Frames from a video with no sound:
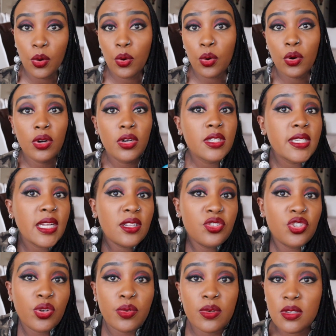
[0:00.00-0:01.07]
Or tell
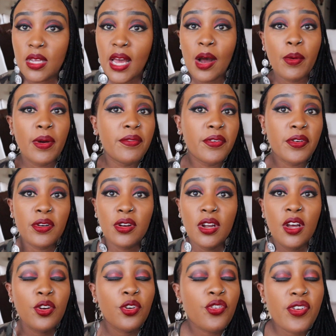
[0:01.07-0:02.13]
jokes, however
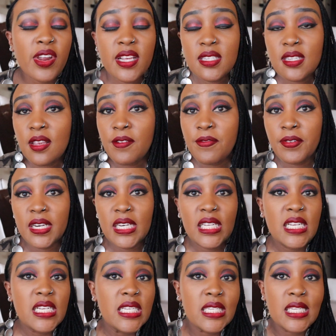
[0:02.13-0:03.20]
crazy,
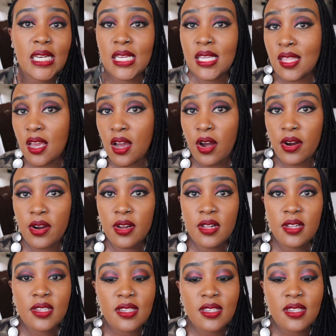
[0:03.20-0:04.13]
funny, silly they are.